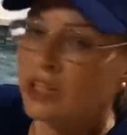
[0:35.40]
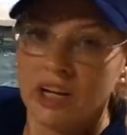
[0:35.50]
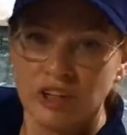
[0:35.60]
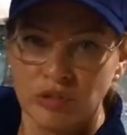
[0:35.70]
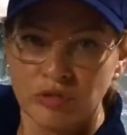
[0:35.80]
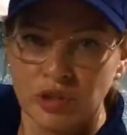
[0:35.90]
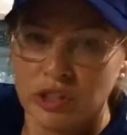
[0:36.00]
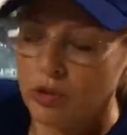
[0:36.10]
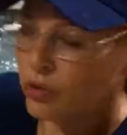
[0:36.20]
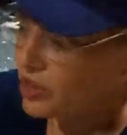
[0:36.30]
and your free
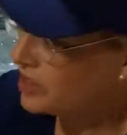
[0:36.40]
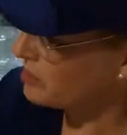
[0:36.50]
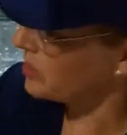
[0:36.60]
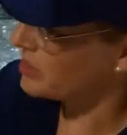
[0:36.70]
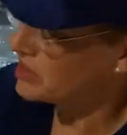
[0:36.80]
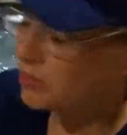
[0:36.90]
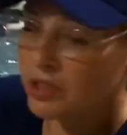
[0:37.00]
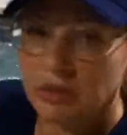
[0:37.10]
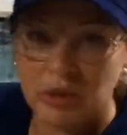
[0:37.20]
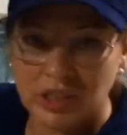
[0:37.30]
chlorine, not something
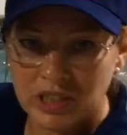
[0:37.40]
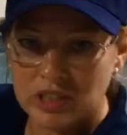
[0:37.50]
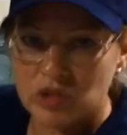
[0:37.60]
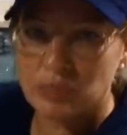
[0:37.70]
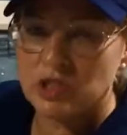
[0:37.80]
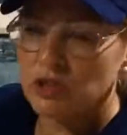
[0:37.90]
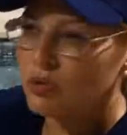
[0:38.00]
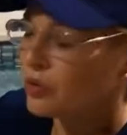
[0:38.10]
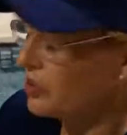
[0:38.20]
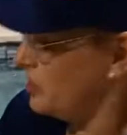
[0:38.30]
that many test strips do
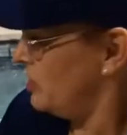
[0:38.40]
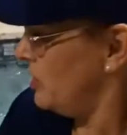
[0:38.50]
or the